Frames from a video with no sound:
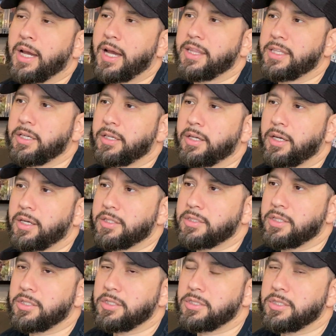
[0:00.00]
I think
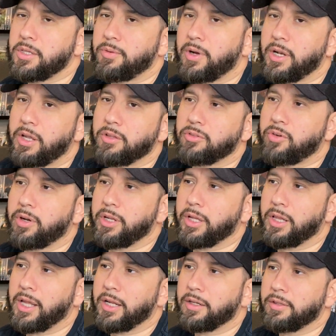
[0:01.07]
CGC right now is grading a
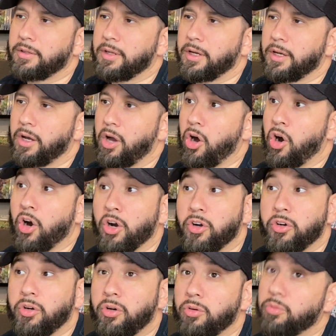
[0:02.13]
lot
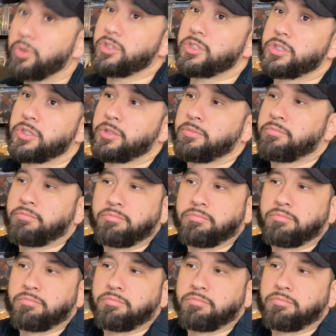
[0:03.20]
harder, which